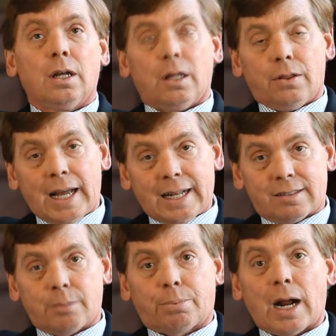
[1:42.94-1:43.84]
That's
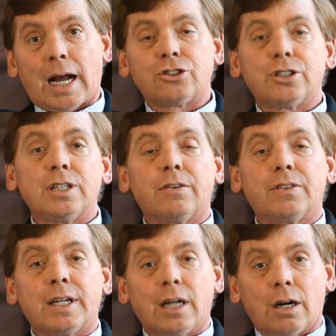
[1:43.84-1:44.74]
the progeny of
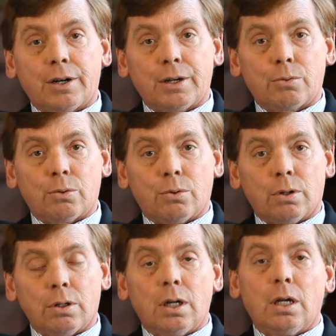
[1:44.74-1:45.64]
the Garrity
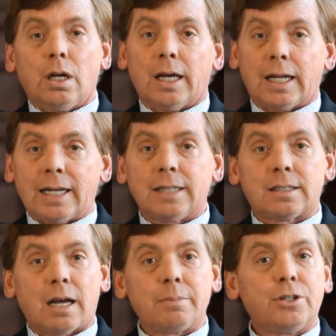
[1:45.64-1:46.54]
rule, and
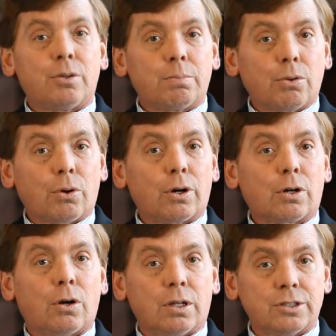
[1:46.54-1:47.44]
anytime your employer
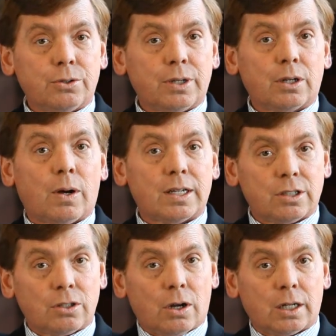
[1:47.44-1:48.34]
calls you in and wants
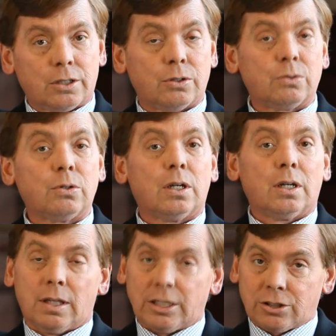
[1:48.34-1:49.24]
to talk to you,
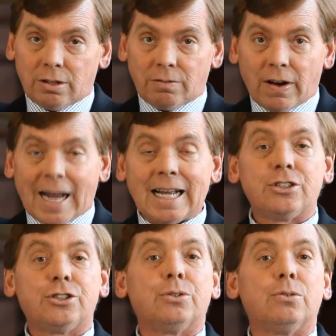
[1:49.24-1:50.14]
they should
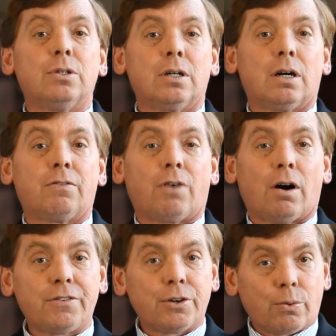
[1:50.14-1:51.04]
advise you
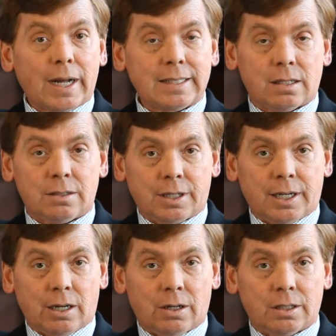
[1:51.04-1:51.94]
of your rights under
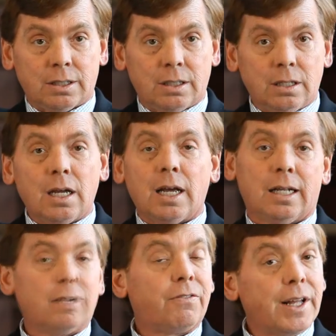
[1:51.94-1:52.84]
Garrity,
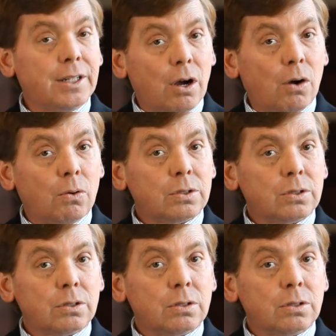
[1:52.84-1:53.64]
and if they don't,